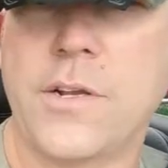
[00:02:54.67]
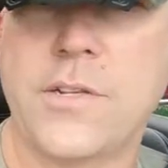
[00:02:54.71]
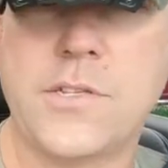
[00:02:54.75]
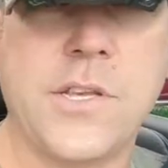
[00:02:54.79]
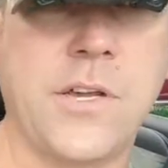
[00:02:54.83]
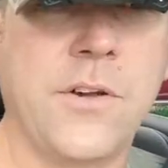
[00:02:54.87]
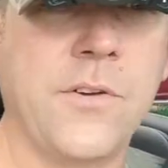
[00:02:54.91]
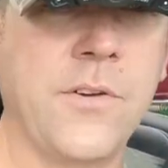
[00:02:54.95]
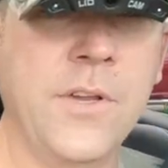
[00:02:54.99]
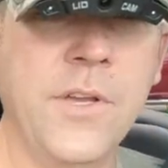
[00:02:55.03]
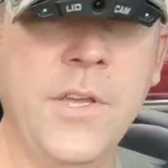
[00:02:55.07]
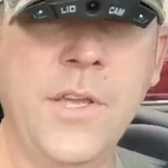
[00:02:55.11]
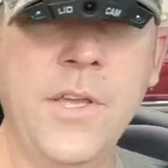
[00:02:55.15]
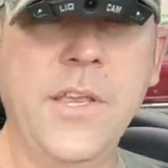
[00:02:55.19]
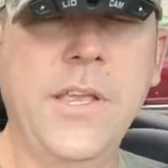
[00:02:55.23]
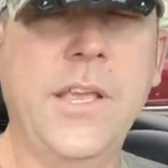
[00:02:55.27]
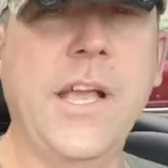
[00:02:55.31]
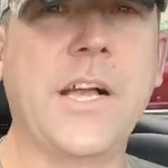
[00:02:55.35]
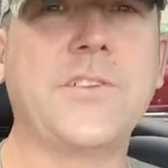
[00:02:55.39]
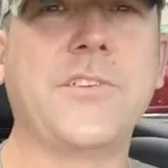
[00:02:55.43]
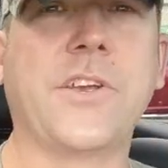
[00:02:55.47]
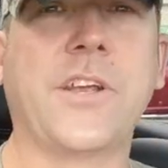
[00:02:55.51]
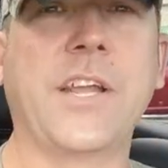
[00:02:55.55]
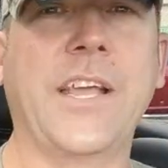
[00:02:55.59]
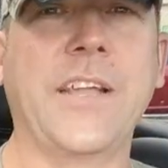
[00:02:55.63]
So you
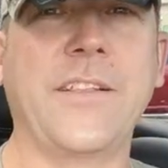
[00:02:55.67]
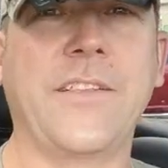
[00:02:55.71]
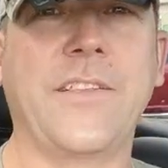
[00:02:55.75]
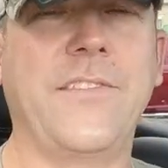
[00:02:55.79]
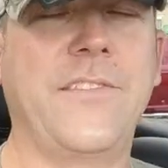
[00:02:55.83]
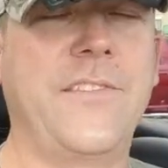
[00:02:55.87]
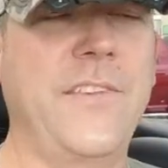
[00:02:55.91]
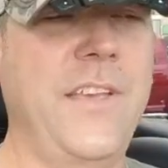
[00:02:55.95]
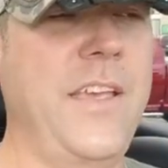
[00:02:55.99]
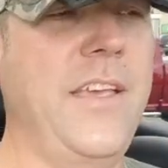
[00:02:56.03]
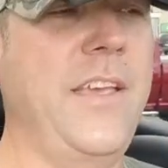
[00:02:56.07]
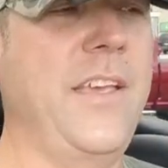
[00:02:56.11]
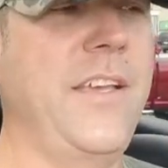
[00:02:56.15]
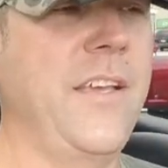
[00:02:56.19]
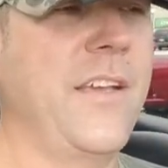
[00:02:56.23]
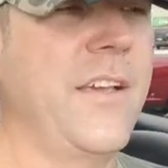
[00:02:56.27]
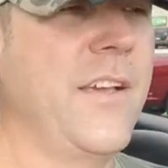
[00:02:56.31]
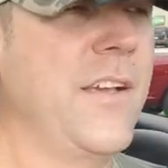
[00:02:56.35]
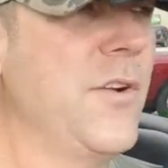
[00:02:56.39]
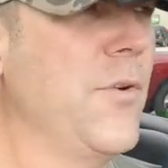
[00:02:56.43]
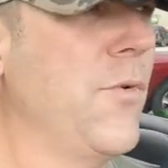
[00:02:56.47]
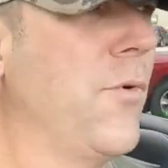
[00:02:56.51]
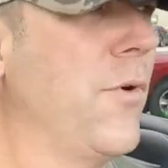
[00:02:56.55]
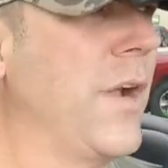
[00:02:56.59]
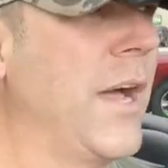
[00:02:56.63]
guys are going to get to see
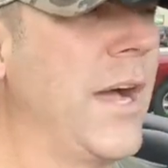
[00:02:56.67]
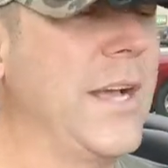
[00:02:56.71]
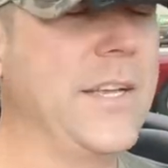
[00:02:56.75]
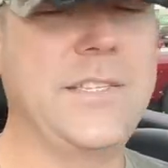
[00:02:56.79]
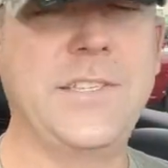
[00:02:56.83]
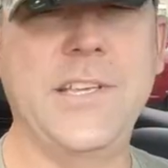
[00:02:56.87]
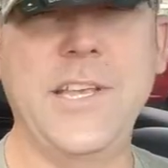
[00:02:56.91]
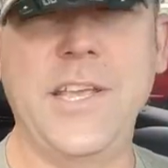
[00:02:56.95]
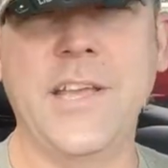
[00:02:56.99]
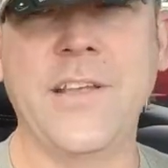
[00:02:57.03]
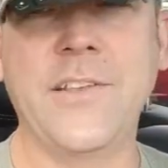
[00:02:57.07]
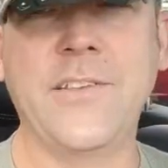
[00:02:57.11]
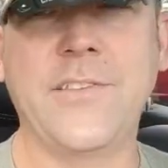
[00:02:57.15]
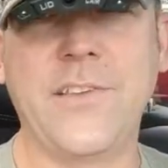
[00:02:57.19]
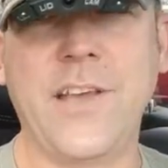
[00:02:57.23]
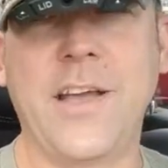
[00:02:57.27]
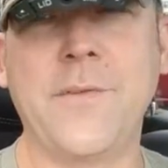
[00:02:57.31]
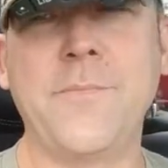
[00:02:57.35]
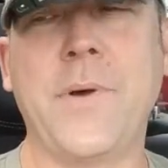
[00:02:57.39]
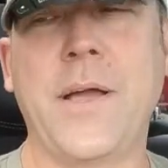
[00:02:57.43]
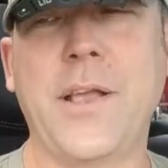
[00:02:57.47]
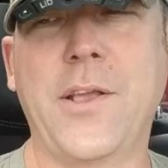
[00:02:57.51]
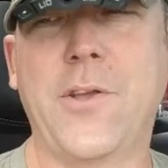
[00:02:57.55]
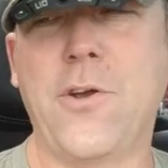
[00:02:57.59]
what I see inside my